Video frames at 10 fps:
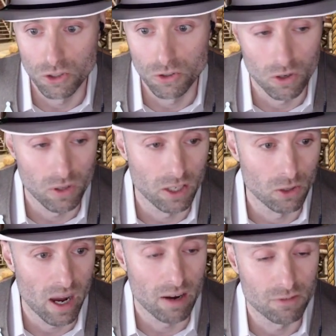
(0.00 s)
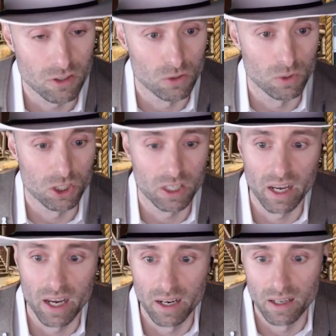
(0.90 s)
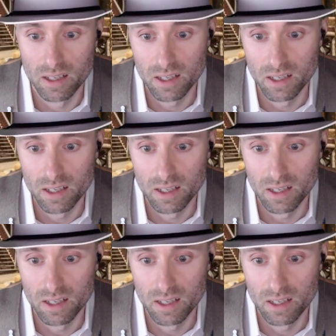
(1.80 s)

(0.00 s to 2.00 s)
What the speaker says: You know that you have to do what you can.